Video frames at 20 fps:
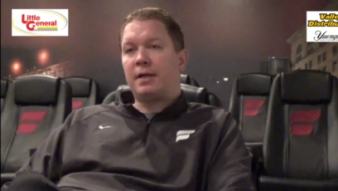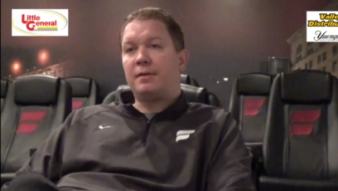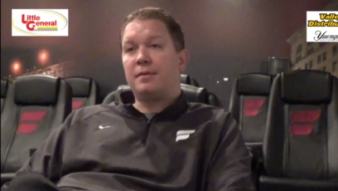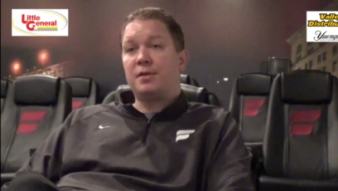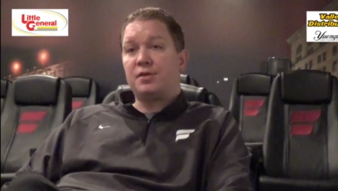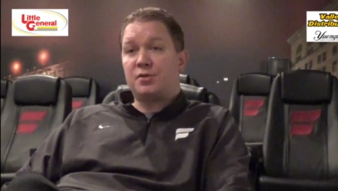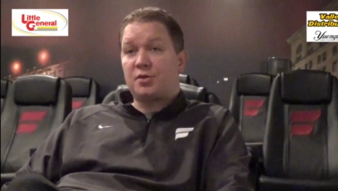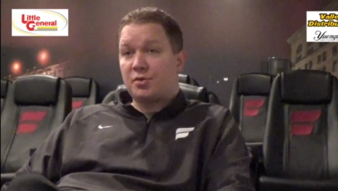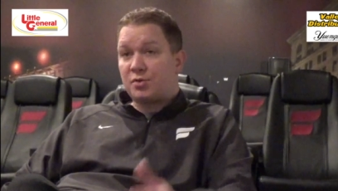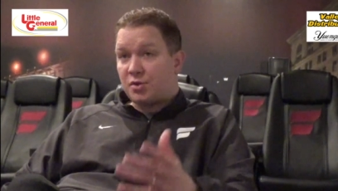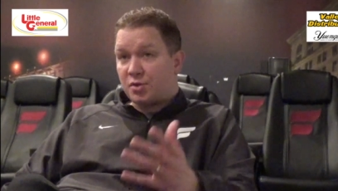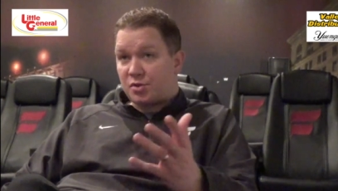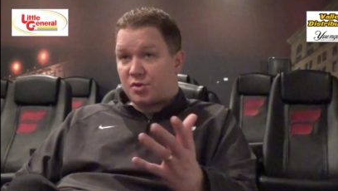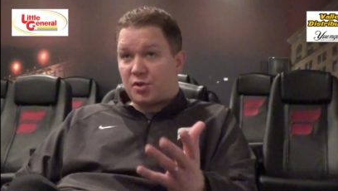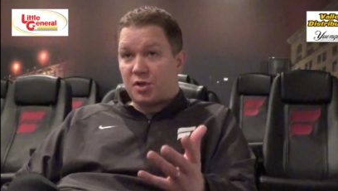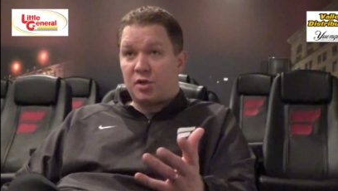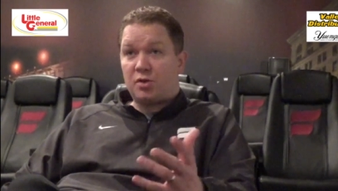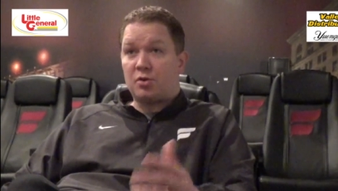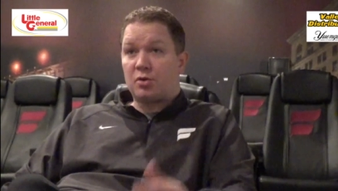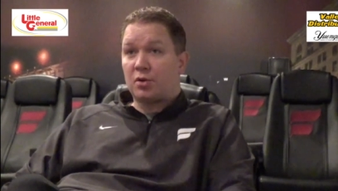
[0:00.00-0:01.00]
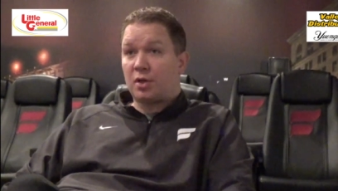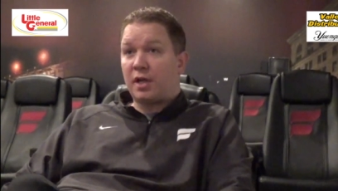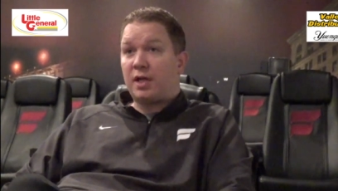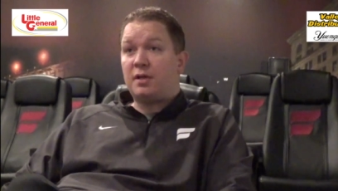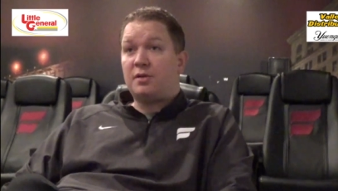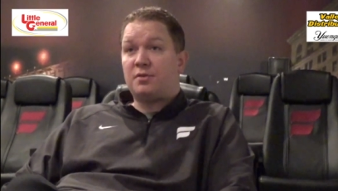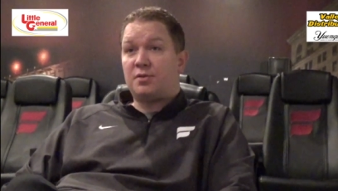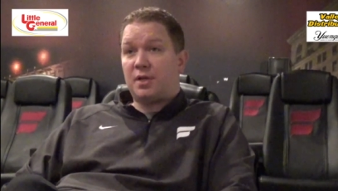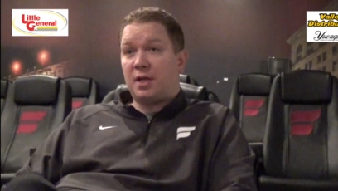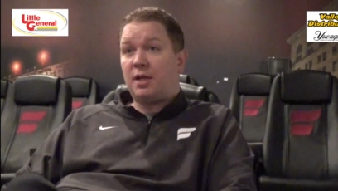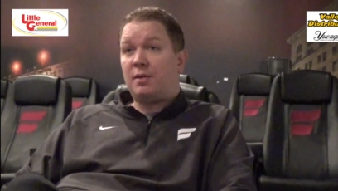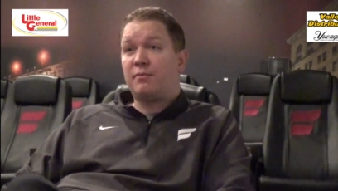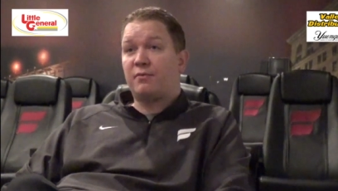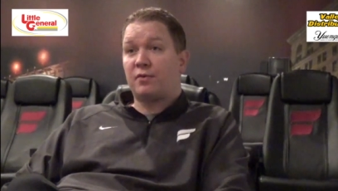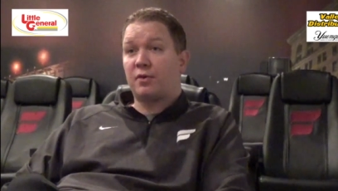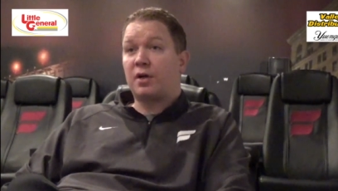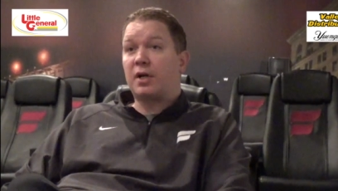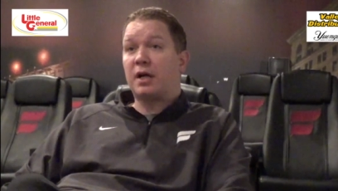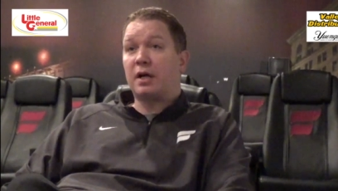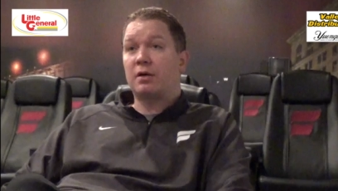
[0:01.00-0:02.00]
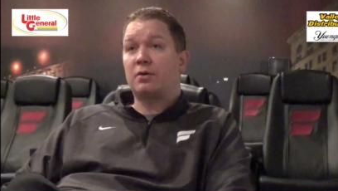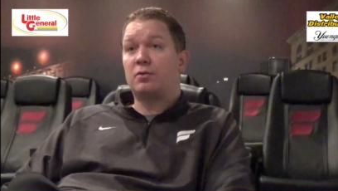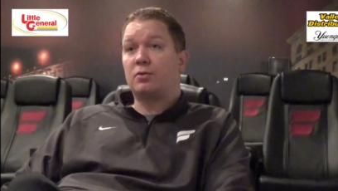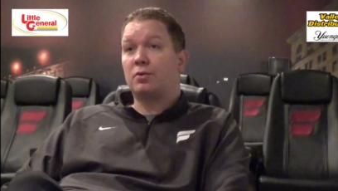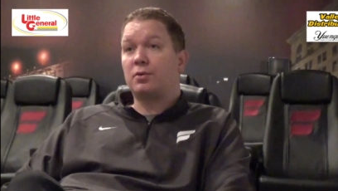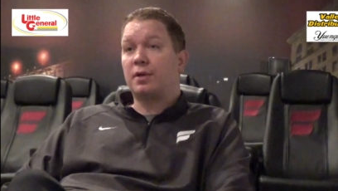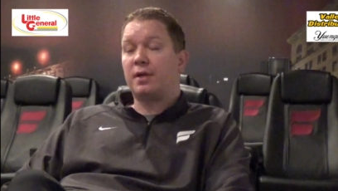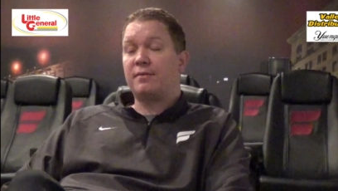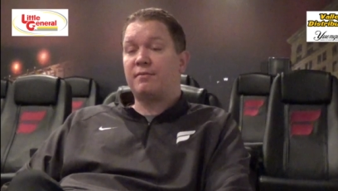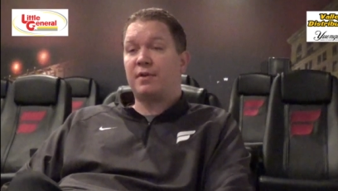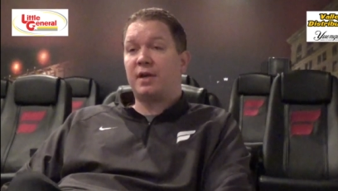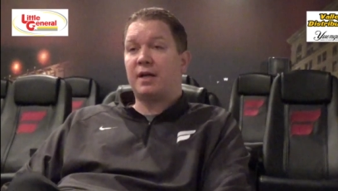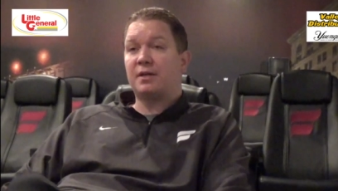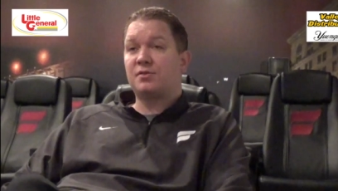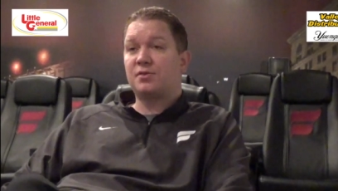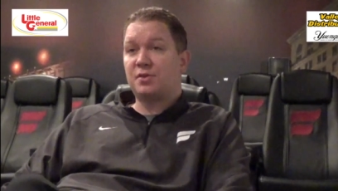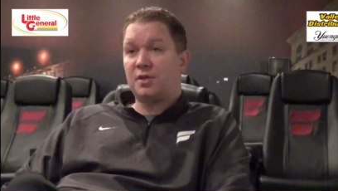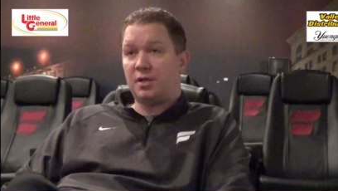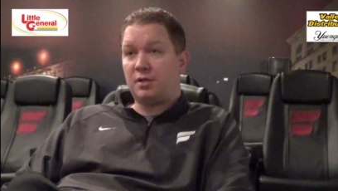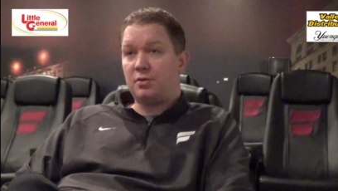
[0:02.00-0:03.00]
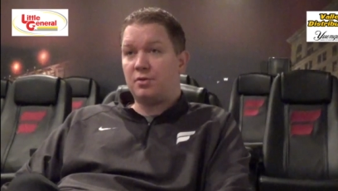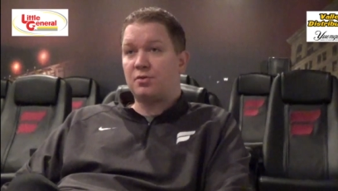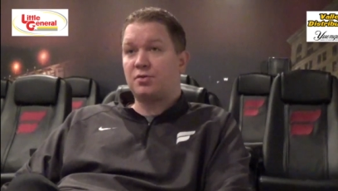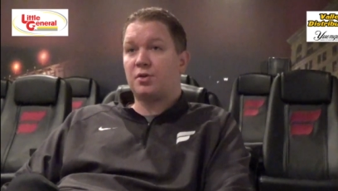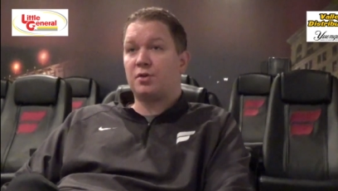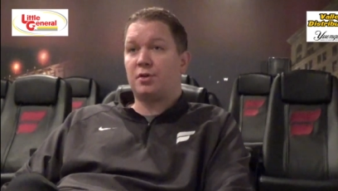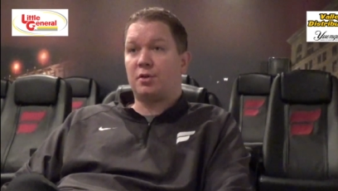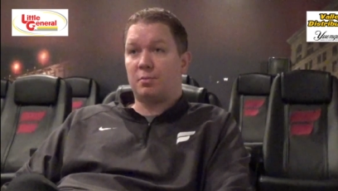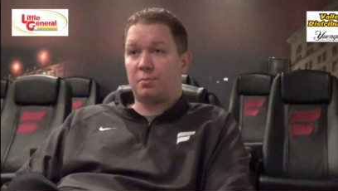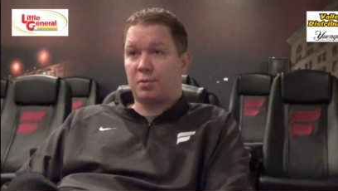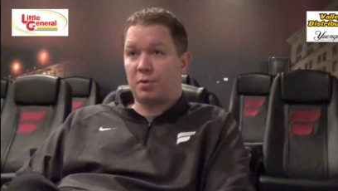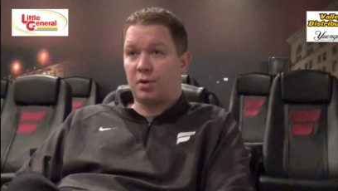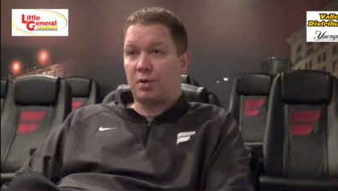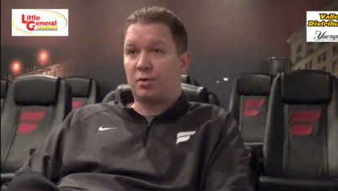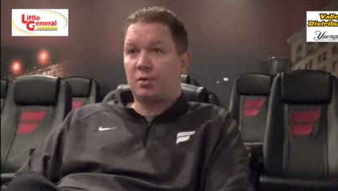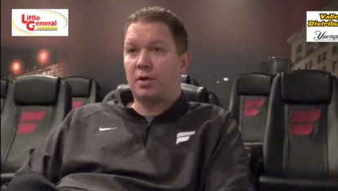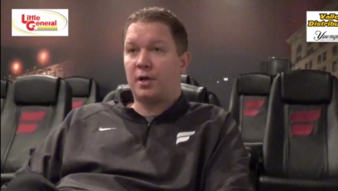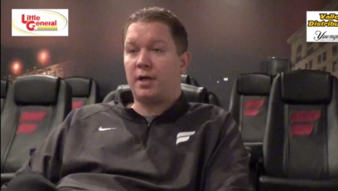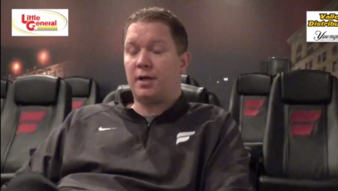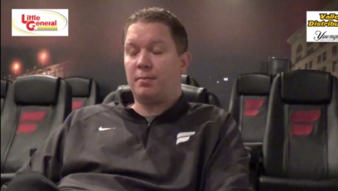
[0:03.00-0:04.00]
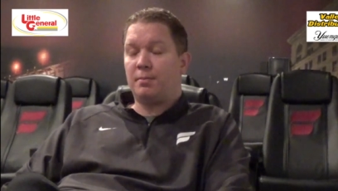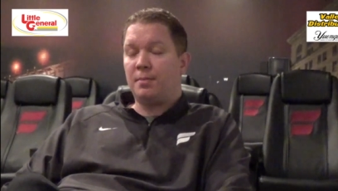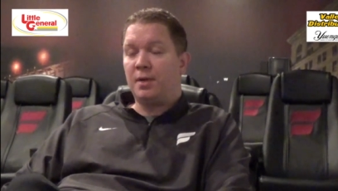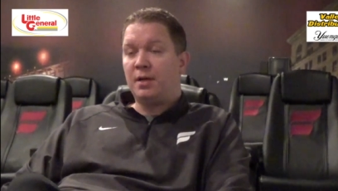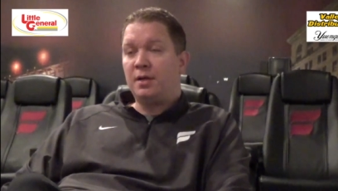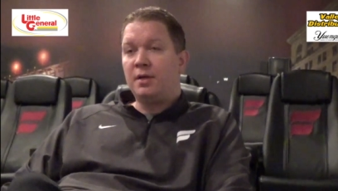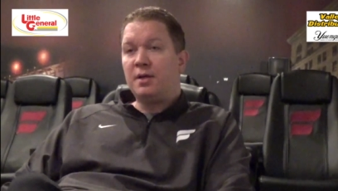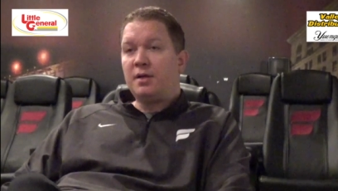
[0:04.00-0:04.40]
This is a senior-laden team for Concord. They've got seniors in their program.